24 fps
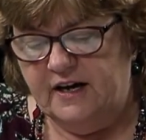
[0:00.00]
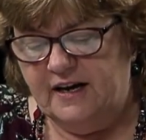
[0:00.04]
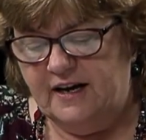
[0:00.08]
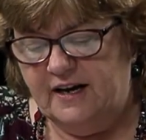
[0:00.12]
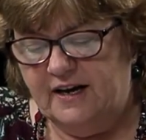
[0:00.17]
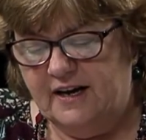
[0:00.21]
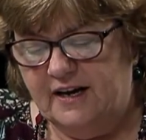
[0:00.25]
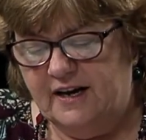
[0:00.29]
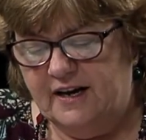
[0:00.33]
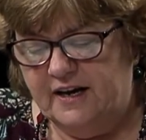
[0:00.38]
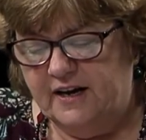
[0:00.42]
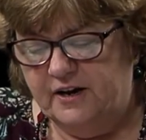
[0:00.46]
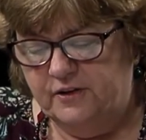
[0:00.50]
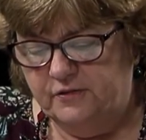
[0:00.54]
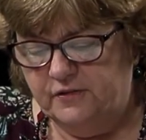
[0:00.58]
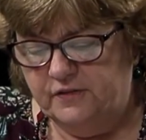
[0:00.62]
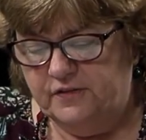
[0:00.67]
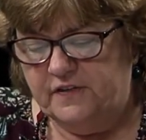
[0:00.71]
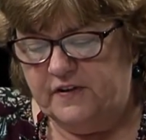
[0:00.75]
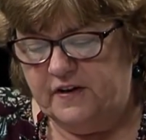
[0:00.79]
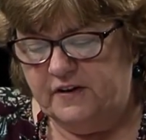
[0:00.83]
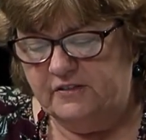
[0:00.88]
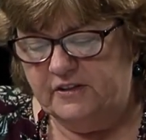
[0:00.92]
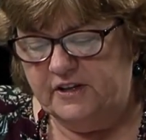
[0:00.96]
Uh,
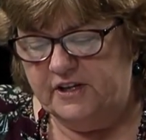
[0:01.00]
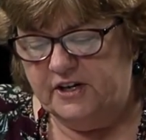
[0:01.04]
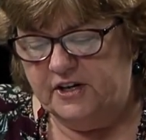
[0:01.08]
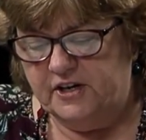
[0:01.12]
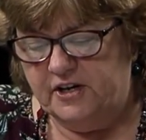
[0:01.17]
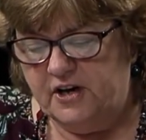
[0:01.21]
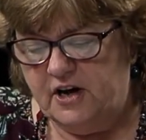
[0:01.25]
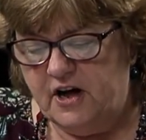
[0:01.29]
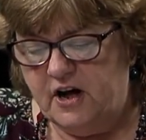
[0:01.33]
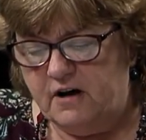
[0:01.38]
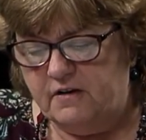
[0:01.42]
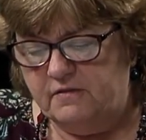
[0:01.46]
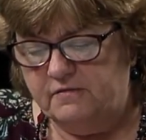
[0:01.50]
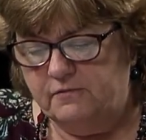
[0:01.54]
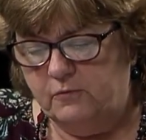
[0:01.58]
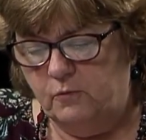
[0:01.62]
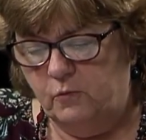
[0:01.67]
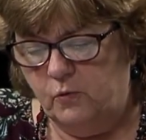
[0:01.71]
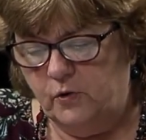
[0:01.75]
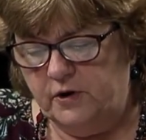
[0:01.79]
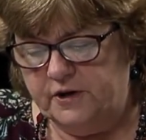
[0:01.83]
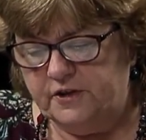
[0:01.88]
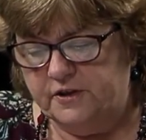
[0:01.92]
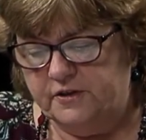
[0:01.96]
interestingly enough,
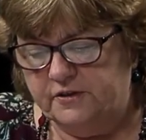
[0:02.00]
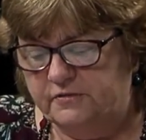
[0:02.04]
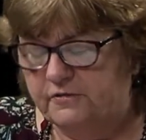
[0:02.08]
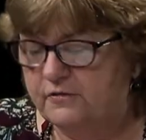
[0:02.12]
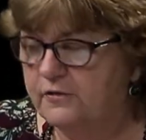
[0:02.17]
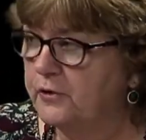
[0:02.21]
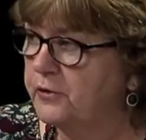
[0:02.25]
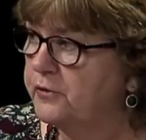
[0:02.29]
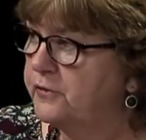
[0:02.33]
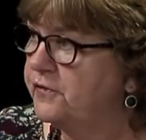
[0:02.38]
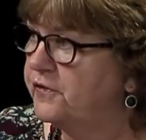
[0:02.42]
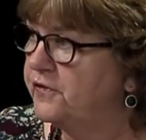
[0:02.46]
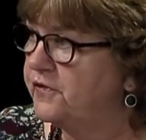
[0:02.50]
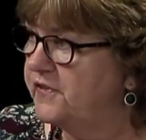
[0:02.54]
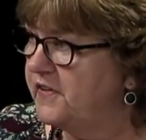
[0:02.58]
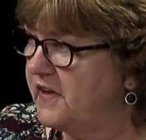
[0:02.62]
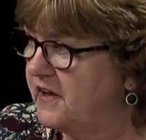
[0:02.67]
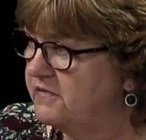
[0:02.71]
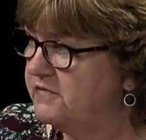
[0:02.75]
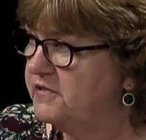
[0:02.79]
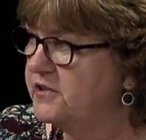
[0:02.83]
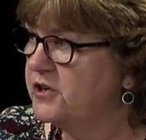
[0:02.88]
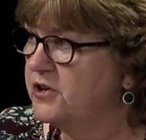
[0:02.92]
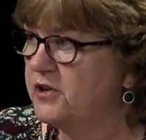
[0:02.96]
one of the first
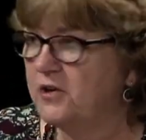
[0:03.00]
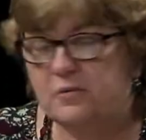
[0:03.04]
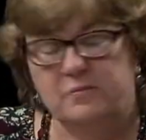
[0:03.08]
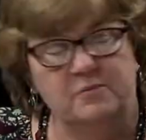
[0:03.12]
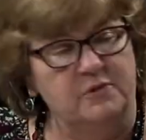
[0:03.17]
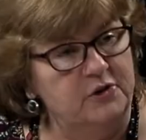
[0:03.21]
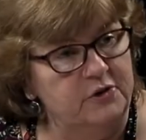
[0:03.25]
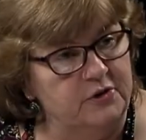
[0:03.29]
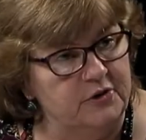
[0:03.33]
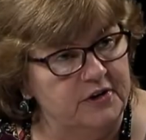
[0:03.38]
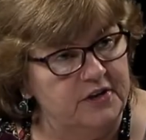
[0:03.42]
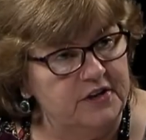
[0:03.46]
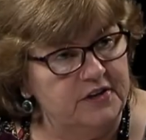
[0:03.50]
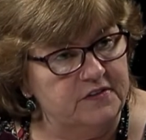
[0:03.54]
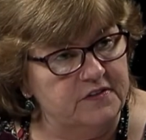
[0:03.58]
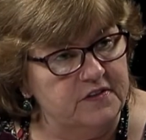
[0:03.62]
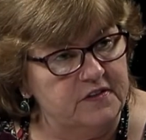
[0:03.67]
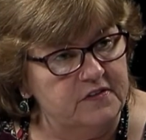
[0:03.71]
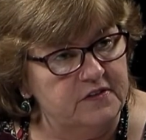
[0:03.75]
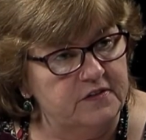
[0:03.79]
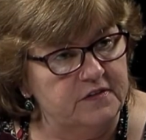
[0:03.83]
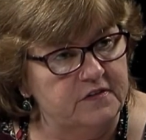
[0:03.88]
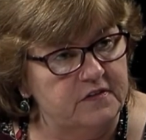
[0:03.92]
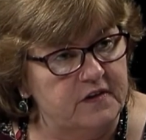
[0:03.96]
seven communities
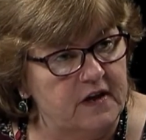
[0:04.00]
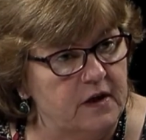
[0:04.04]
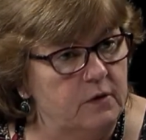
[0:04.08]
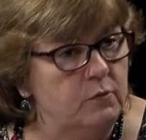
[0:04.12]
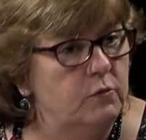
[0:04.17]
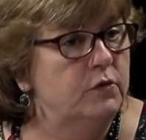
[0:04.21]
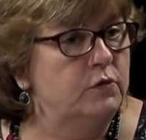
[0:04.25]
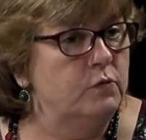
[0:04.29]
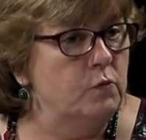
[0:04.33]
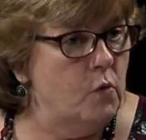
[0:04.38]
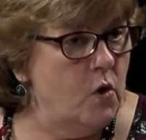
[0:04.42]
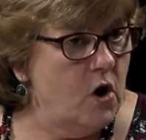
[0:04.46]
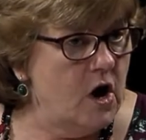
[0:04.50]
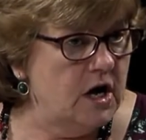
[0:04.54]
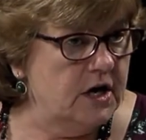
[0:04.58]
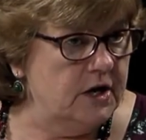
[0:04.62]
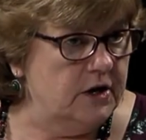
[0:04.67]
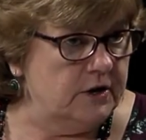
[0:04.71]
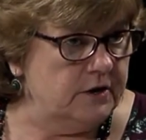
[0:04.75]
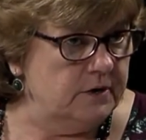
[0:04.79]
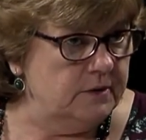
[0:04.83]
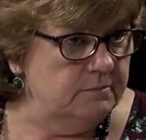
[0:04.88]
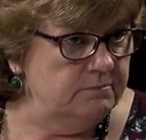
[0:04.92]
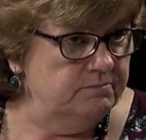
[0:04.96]
in the state was
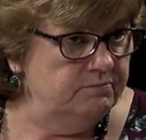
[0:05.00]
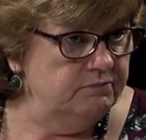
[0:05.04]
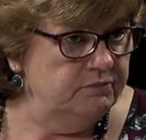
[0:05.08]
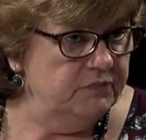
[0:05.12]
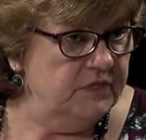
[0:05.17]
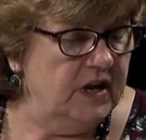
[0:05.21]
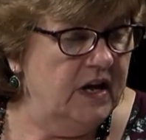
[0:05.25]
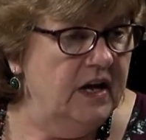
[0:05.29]
Walker. Mm.